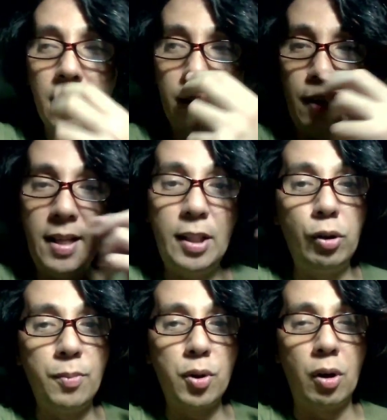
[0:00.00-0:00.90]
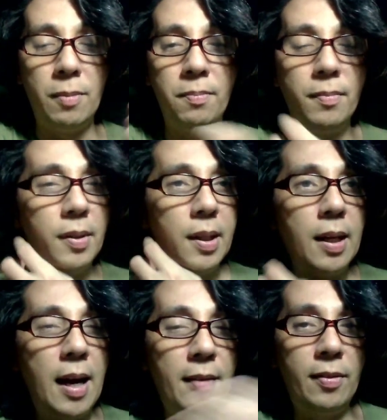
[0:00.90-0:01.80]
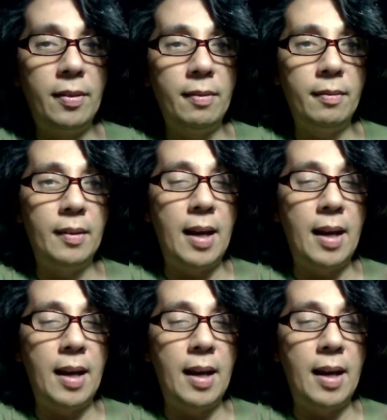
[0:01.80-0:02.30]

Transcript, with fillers: they're easy to absorb and